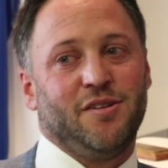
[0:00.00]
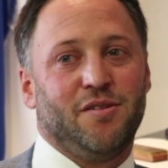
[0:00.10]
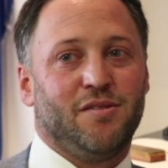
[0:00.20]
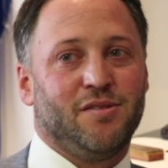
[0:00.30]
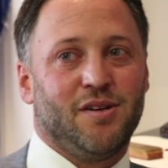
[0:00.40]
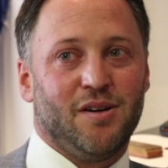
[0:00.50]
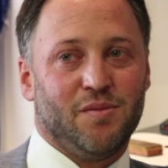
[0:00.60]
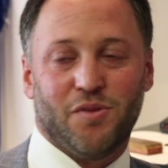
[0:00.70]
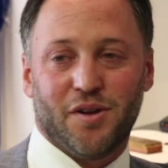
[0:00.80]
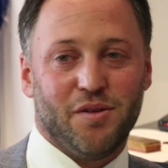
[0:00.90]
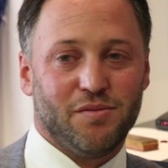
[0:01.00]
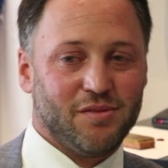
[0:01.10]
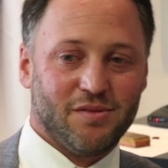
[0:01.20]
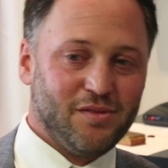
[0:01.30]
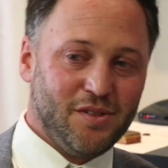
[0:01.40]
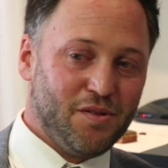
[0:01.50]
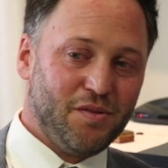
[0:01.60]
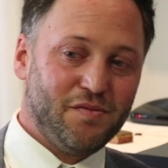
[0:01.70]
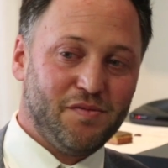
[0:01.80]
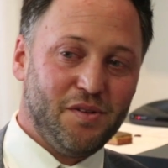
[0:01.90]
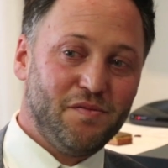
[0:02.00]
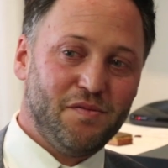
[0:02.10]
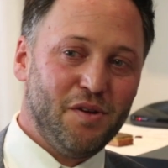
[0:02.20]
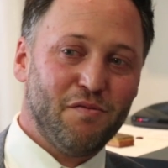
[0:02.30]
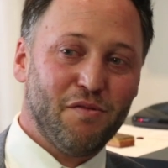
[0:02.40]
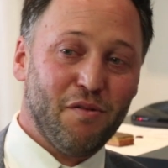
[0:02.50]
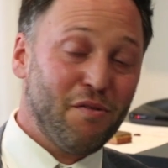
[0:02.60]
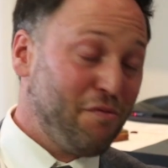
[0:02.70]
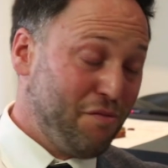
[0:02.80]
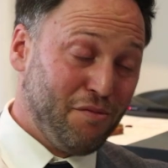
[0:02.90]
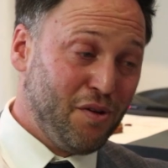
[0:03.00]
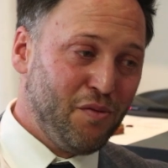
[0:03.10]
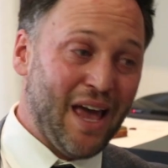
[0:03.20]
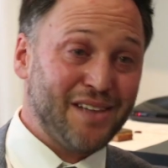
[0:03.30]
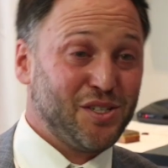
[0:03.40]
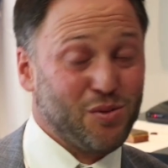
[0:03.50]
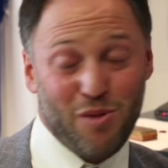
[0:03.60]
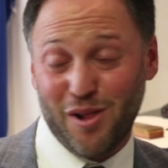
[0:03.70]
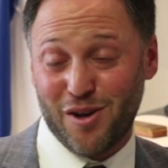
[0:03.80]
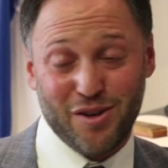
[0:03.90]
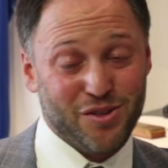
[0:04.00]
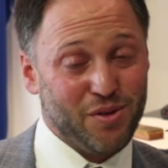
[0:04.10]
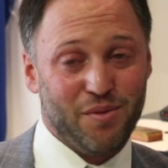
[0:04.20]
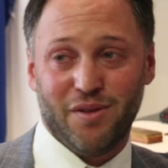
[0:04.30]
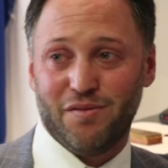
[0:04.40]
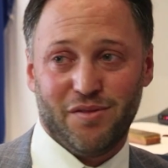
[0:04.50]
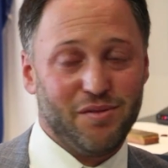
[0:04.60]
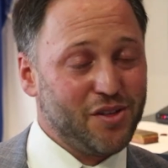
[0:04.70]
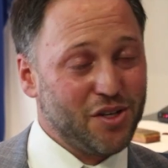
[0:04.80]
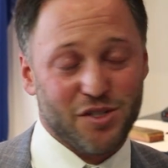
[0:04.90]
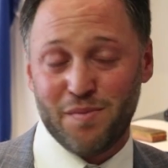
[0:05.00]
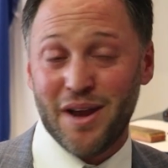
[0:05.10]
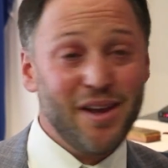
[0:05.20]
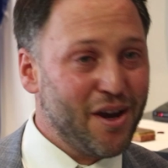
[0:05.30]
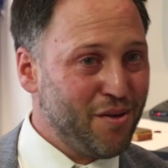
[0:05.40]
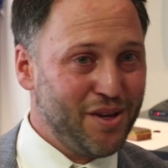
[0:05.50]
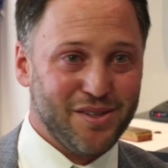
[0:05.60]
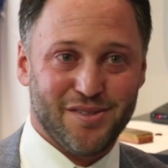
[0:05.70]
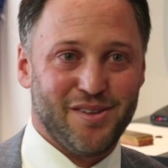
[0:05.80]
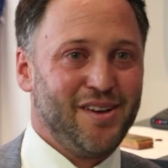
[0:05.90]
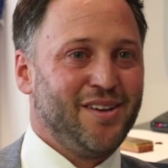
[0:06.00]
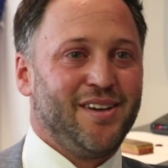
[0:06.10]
We're gonna, we've as a small country, we've touched many areas,